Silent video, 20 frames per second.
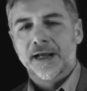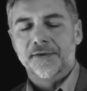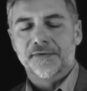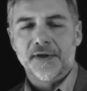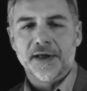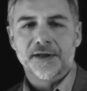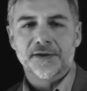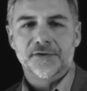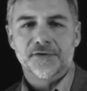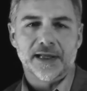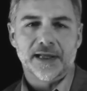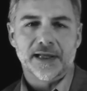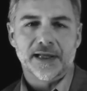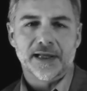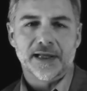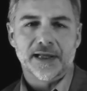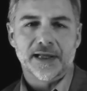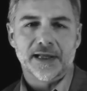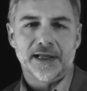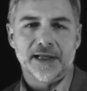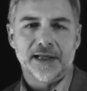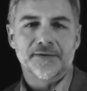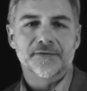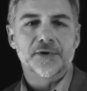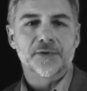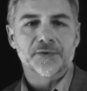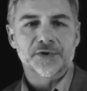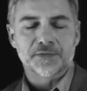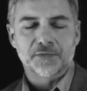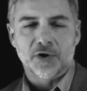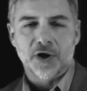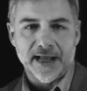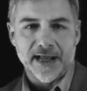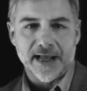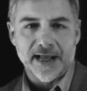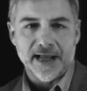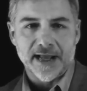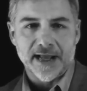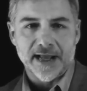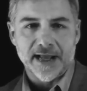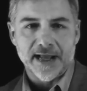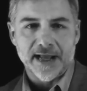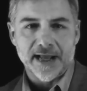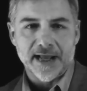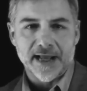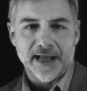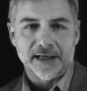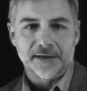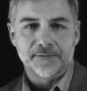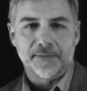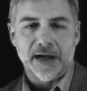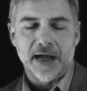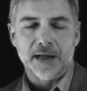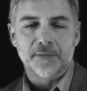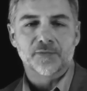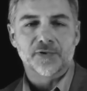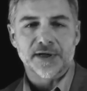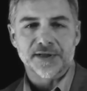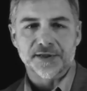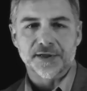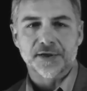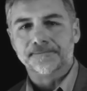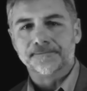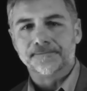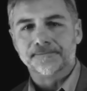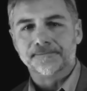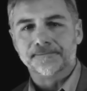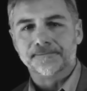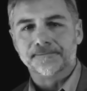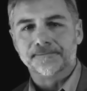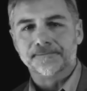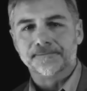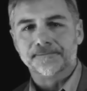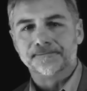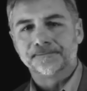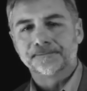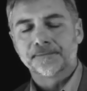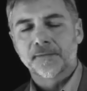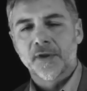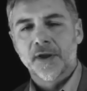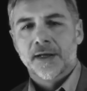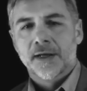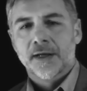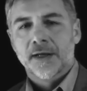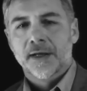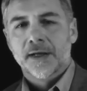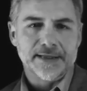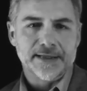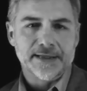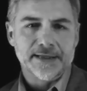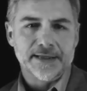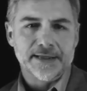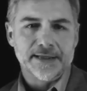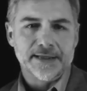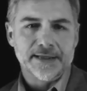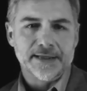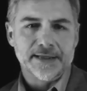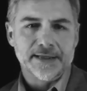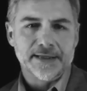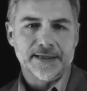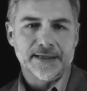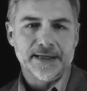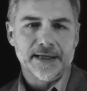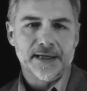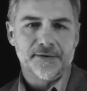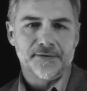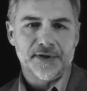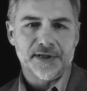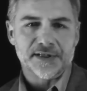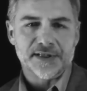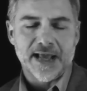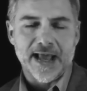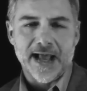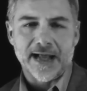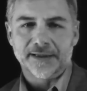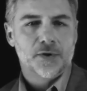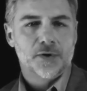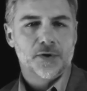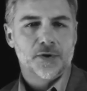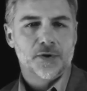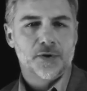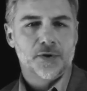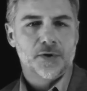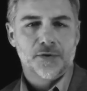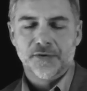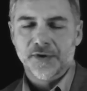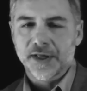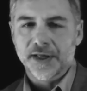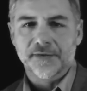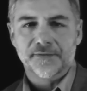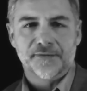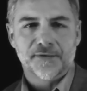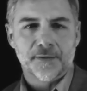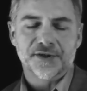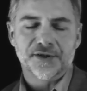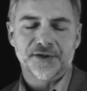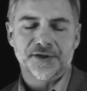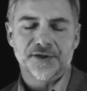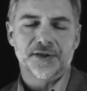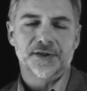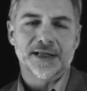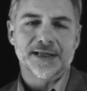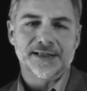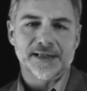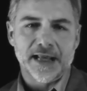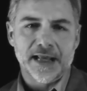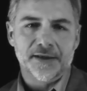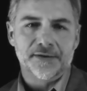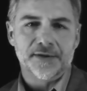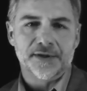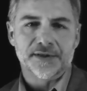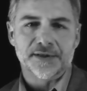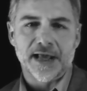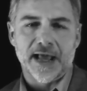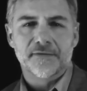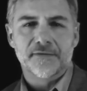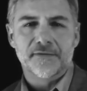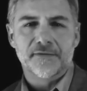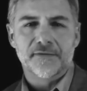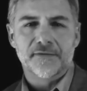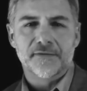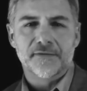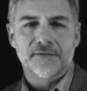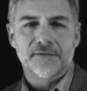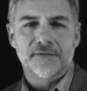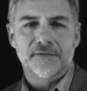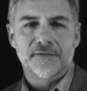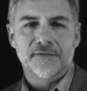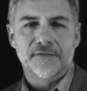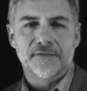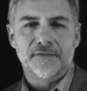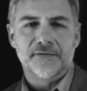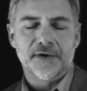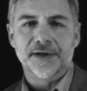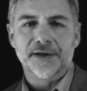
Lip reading: And at the end of 2011, it was brought into law and signed by President Obama. Now, the whole idea of this act and the information that's in this act are very,